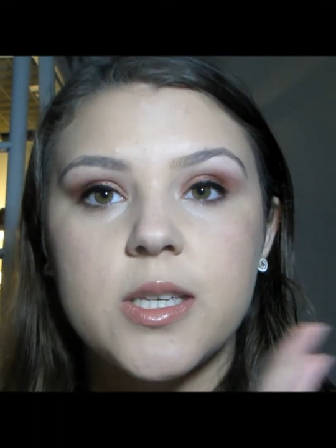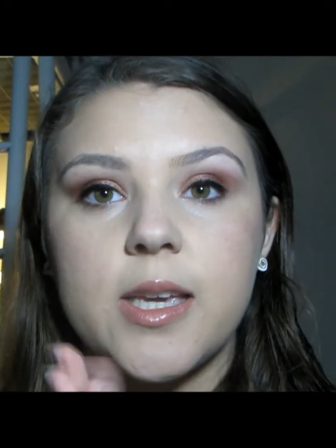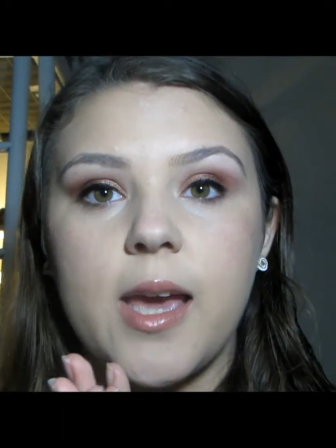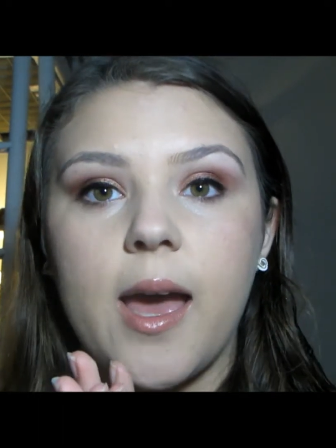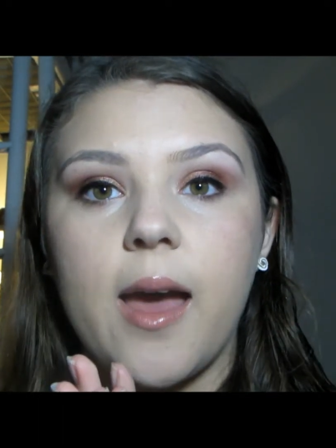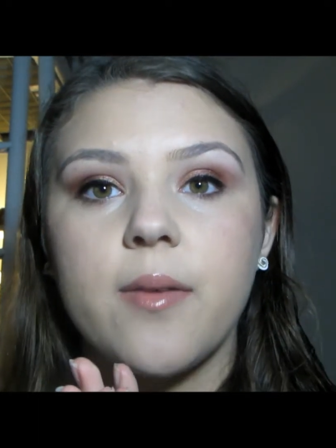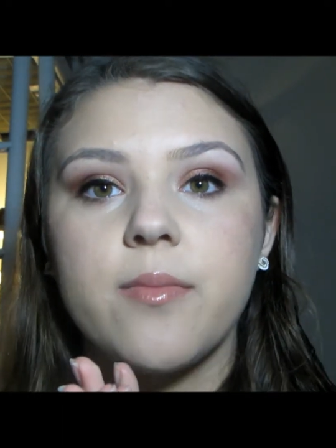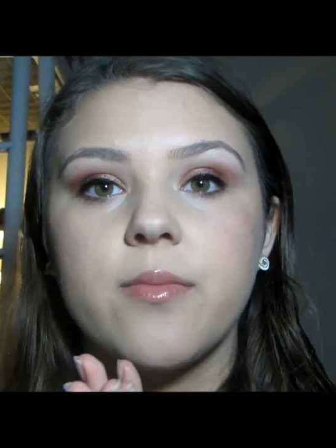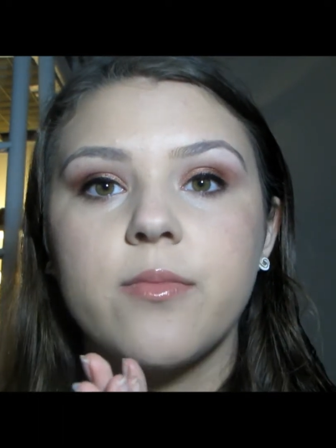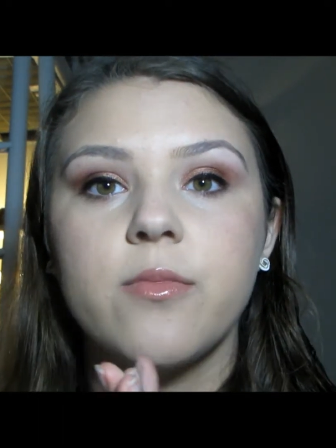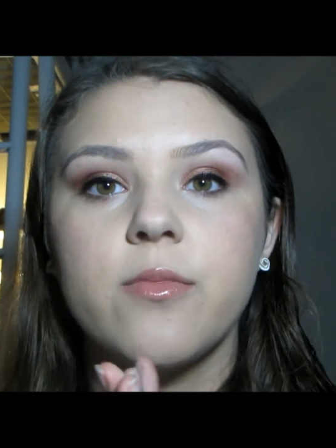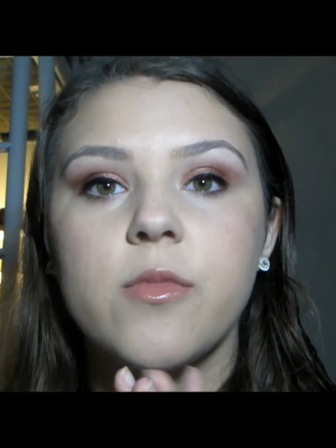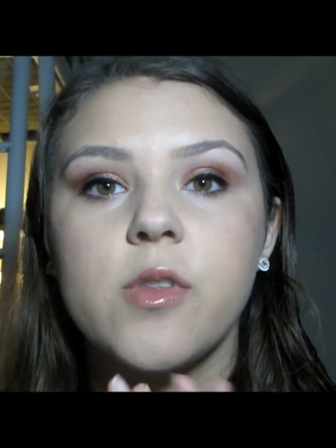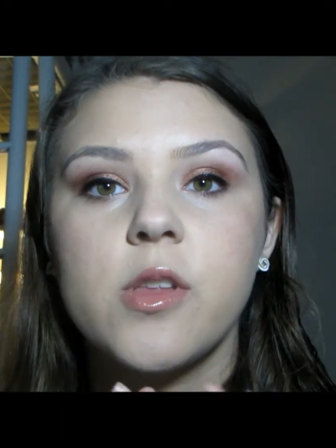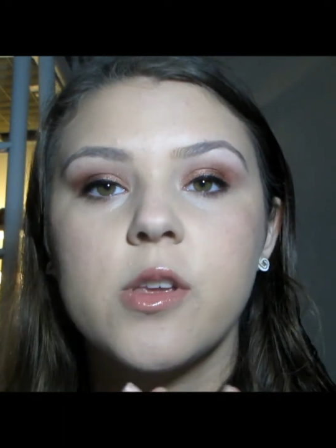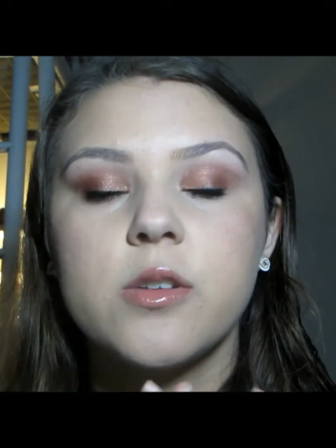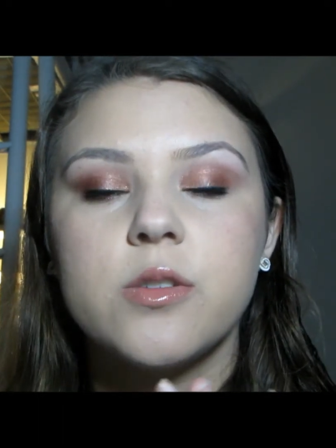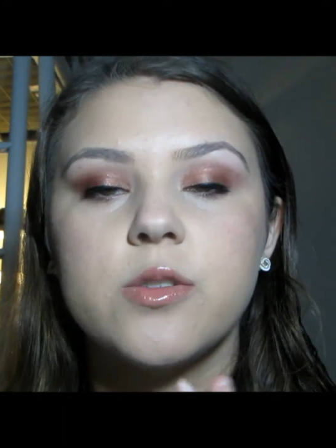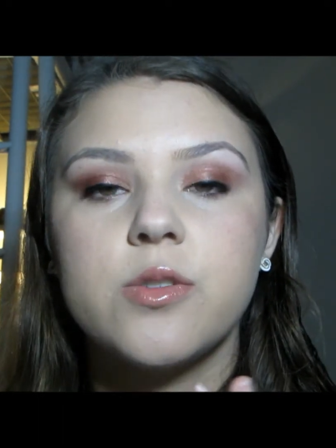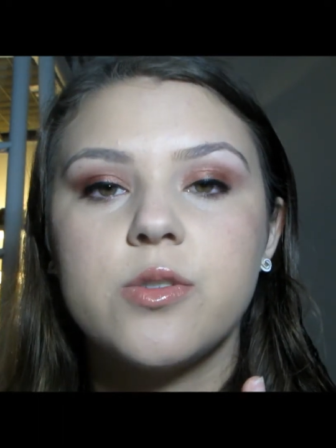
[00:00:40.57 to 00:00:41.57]
yeah,
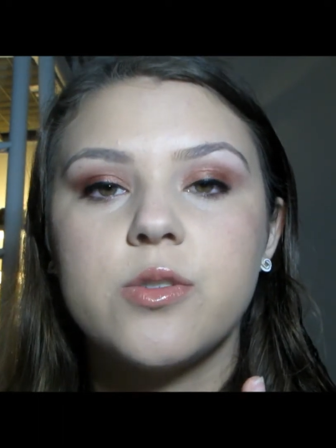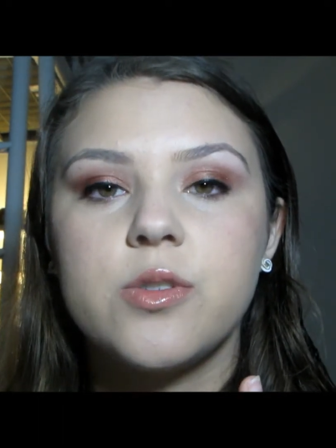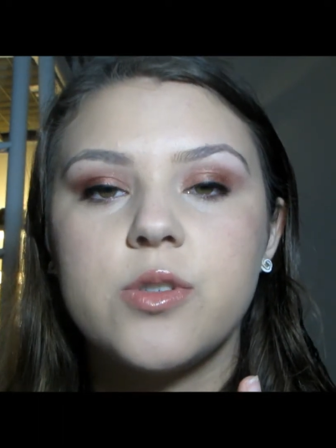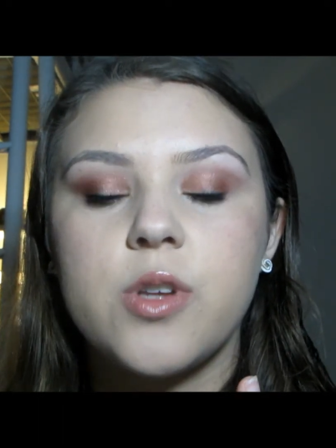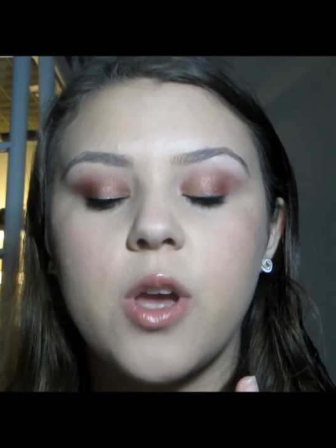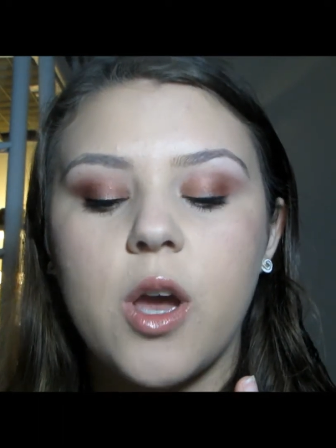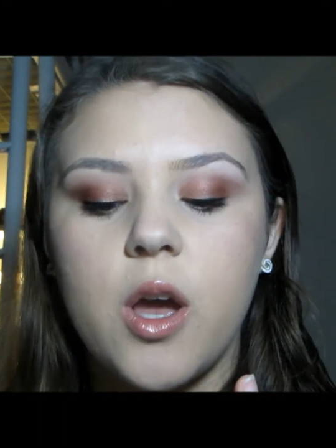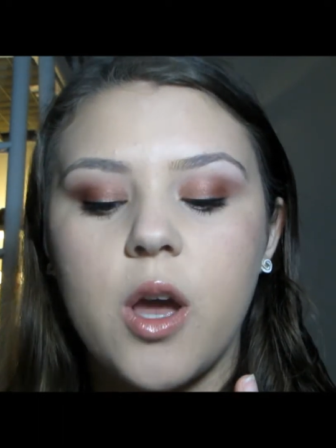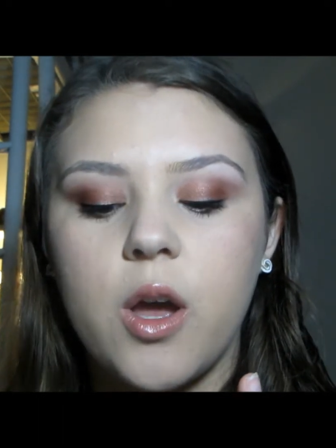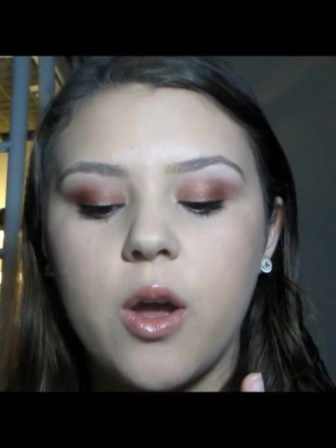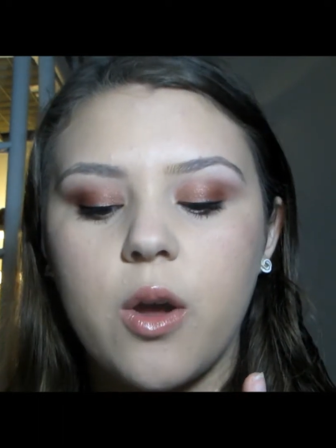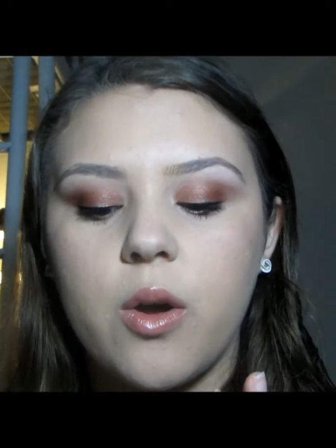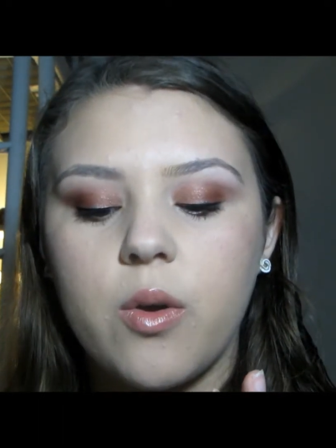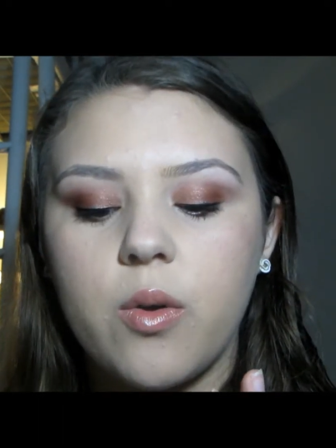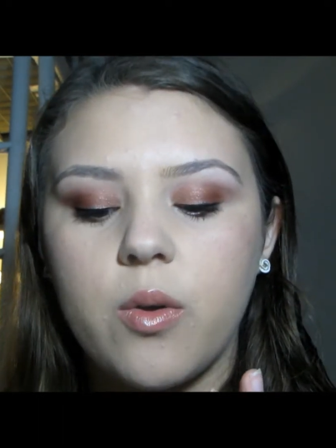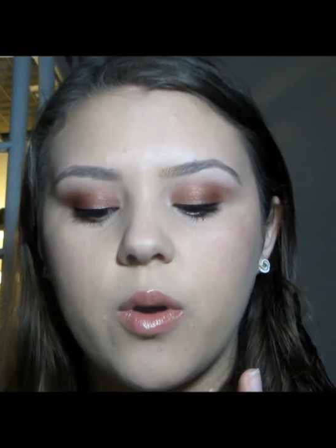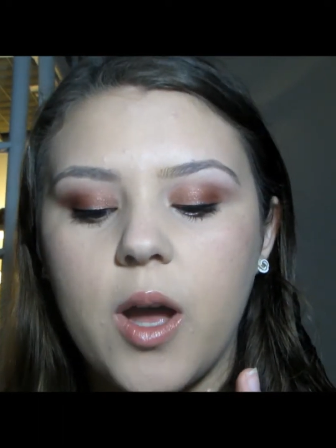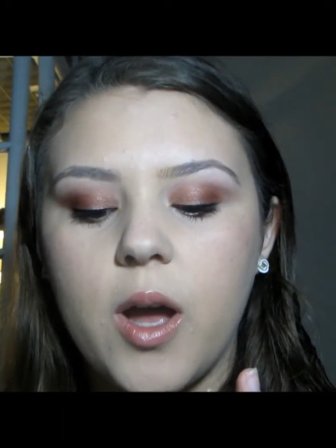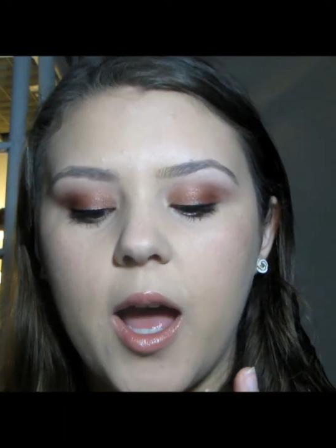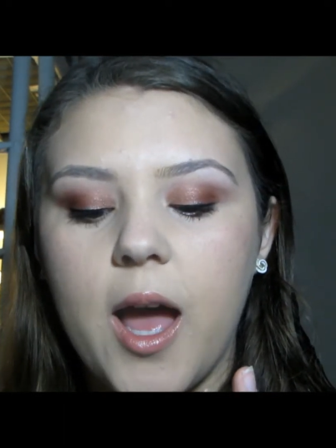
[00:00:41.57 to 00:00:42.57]

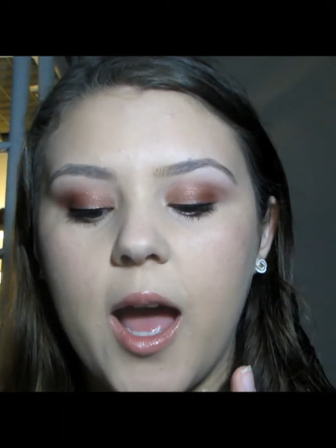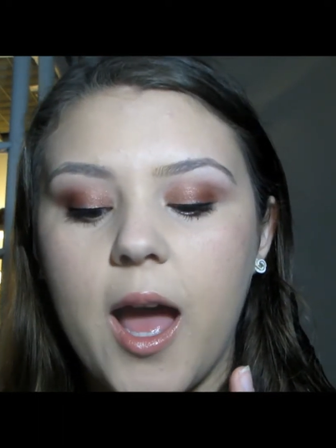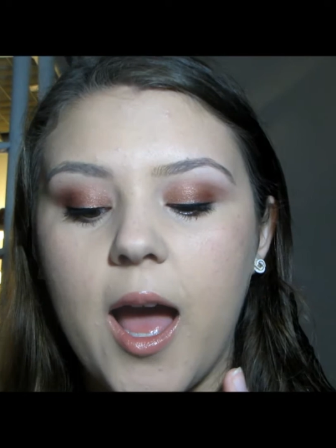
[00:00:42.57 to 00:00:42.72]
so